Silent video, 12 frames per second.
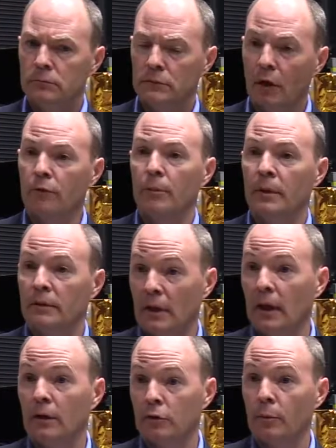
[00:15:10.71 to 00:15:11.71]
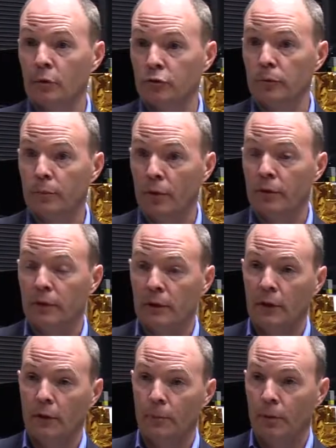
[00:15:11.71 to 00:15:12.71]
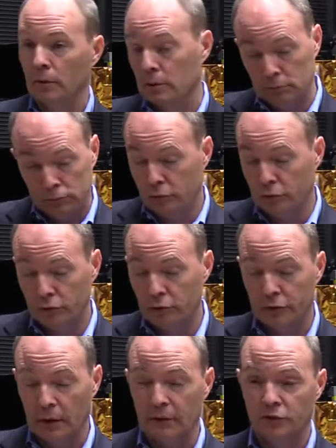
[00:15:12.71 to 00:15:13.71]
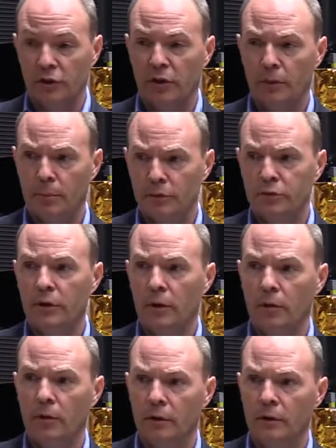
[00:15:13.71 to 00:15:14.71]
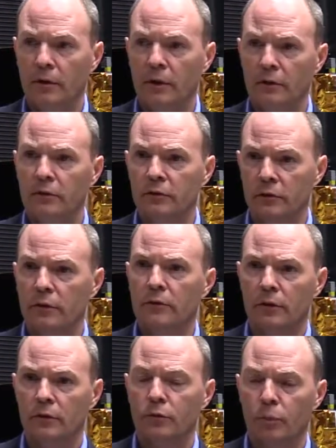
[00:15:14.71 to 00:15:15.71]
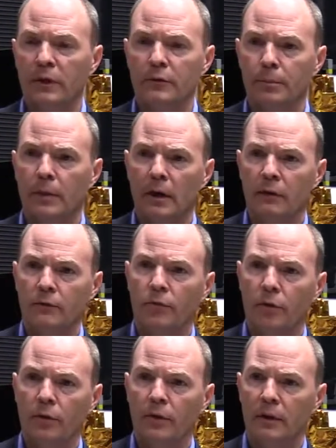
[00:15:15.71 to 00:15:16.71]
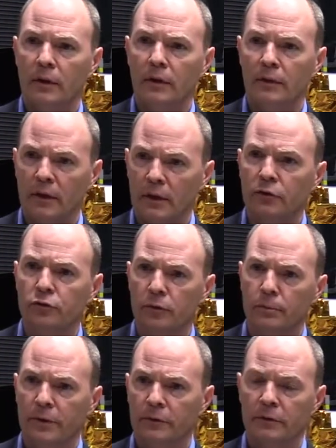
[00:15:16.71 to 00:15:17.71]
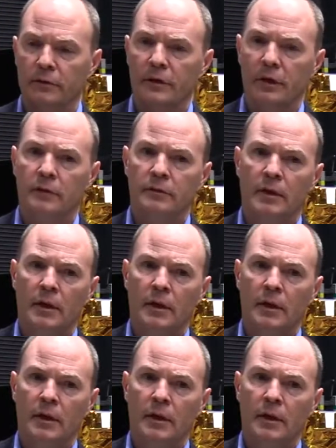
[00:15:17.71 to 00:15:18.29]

Government and commercial both in LEO polar, just like GEO, but GEO is the sweet spot for the initial business case.